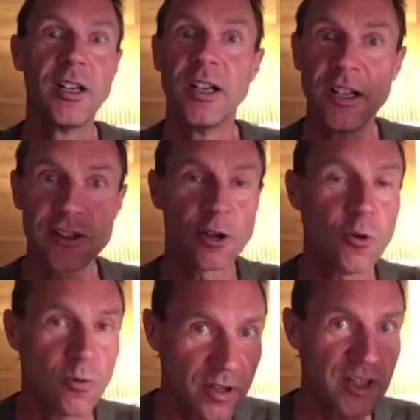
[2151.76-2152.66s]
So
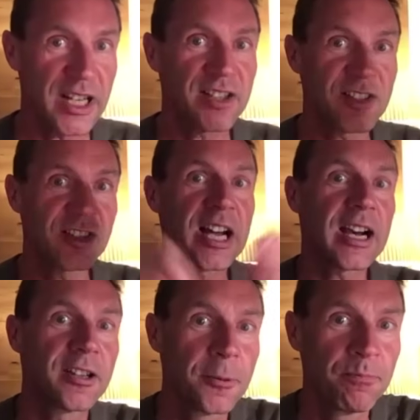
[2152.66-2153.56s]
they are stuck.
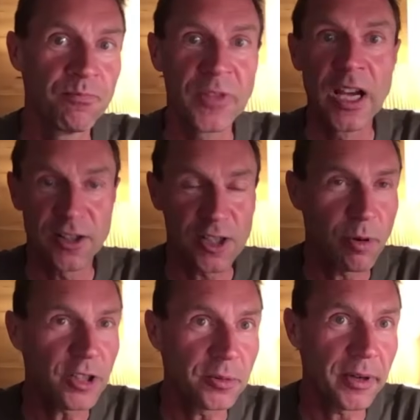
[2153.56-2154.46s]
The
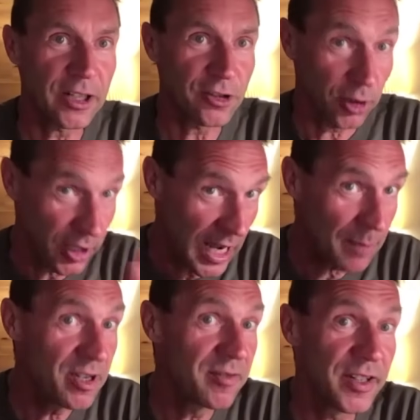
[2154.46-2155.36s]
sport directors or in
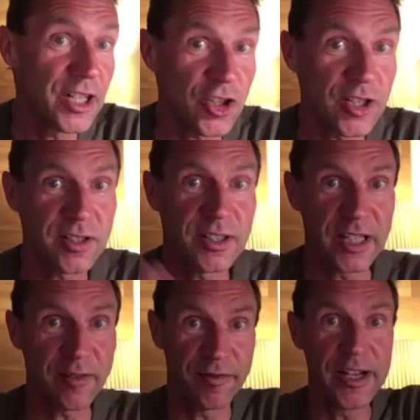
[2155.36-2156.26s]
uphill finishes,
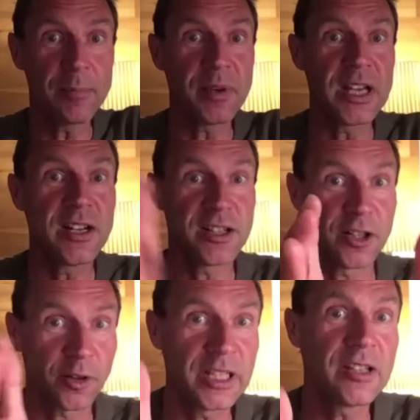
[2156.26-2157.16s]
they flip in the
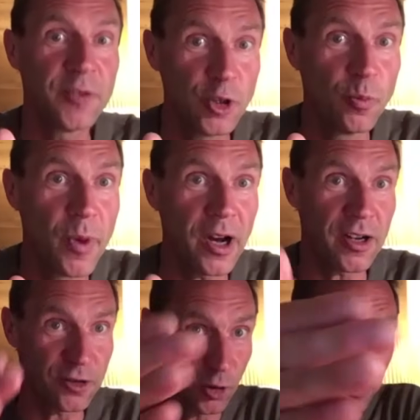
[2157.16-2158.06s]
rear view
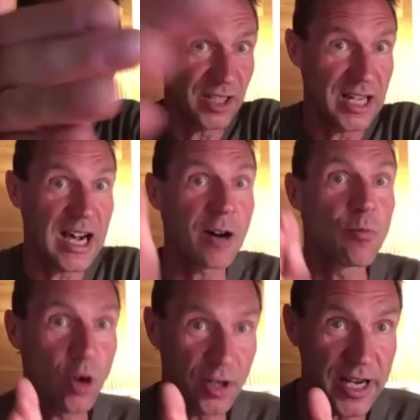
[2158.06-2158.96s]
mirrors to make the car
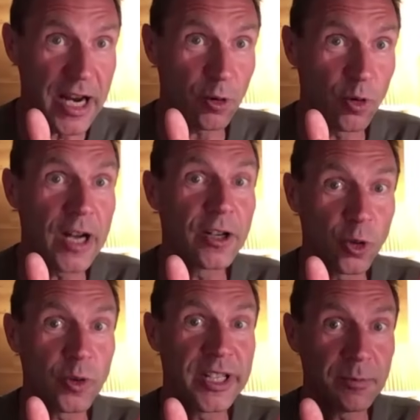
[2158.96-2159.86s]
more narrow and
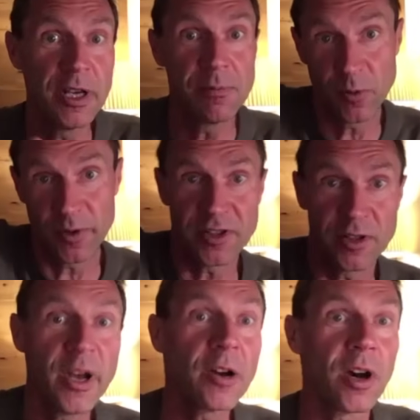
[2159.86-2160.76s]
don't hit people with the
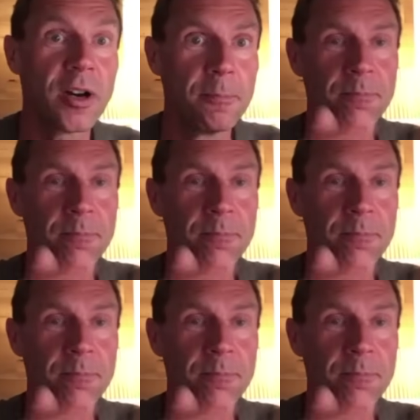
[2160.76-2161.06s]
mirror.